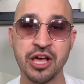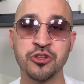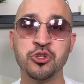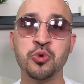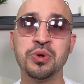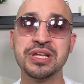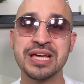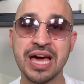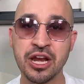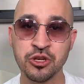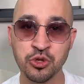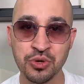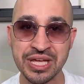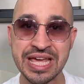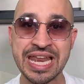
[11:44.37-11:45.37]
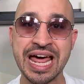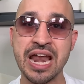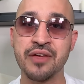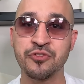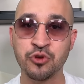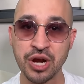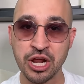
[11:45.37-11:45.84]
Do what you got to do to get out
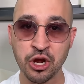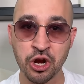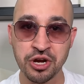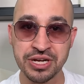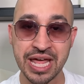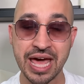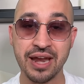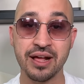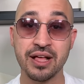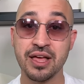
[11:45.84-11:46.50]
of credit card debt.